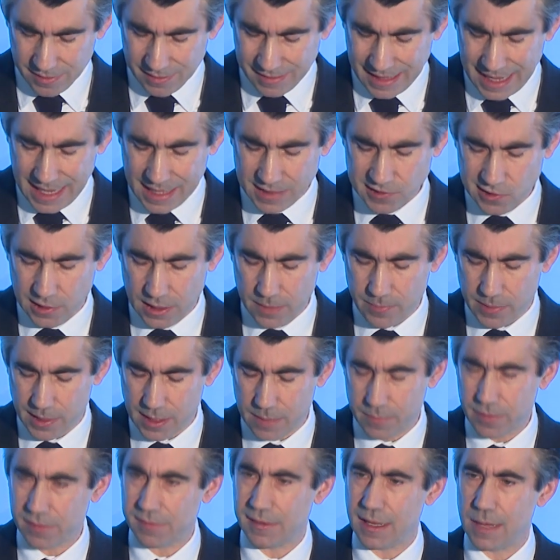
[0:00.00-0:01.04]
it's actually by
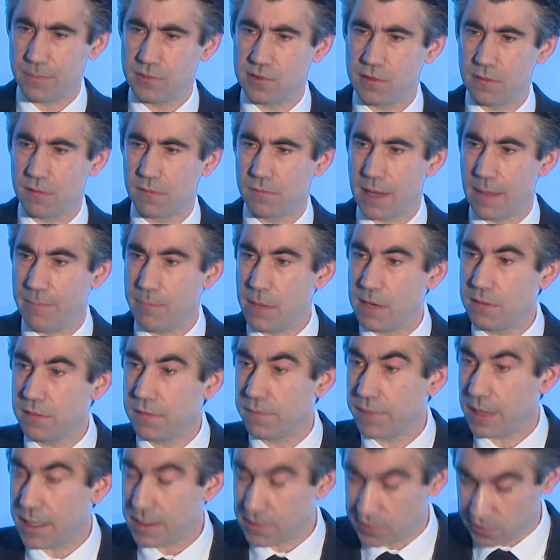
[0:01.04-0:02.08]
perceptions around
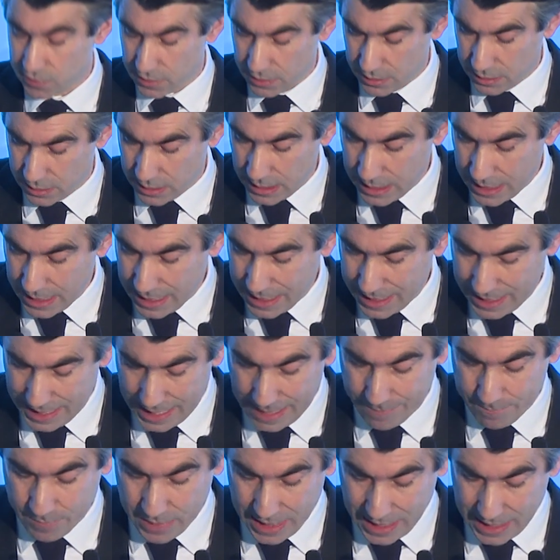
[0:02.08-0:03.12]
motivation
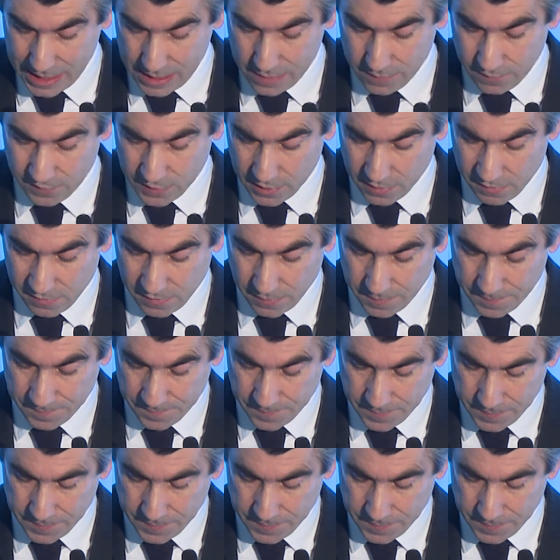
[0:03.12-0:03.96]
and behaviours.